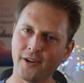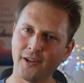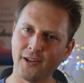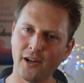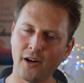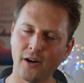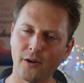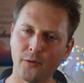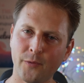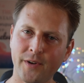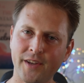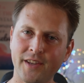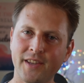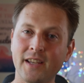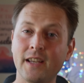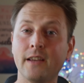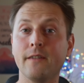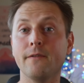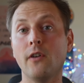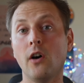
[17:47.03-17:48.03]
along
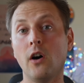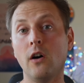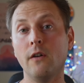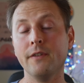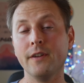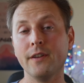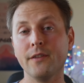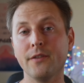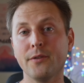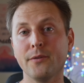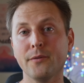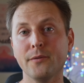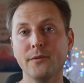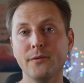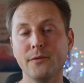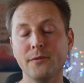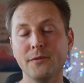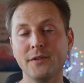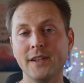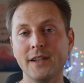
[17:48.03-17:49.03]
with evolving
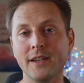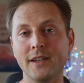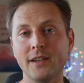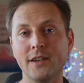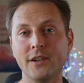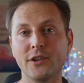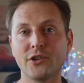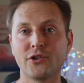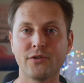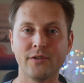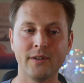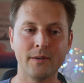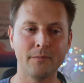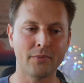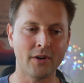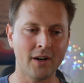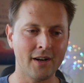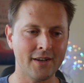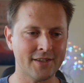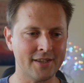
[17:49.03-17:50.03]
through the shooting
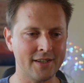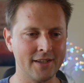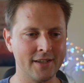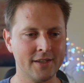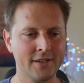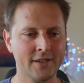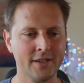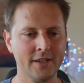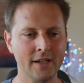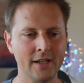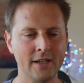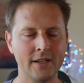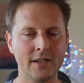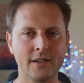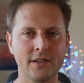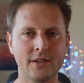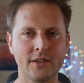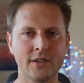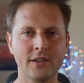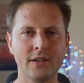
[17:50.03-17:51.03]
process
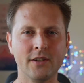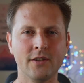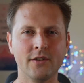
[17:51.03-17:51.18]
is